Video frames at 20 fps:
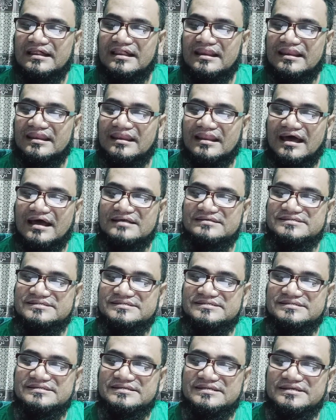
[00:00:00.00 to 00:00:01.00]

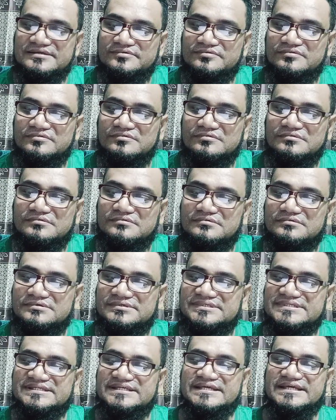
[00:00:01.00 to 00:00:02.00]
Last you
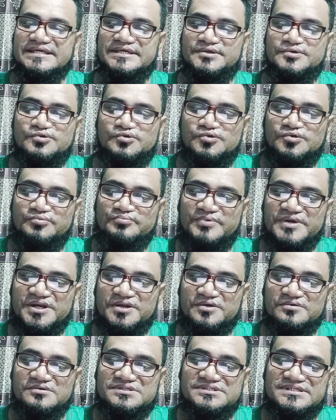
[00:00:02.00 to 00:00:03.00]
see YouTube
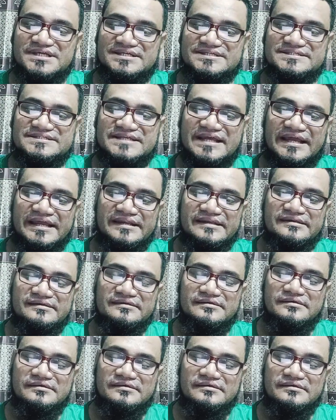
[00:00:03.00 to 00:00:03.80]
videos sustained.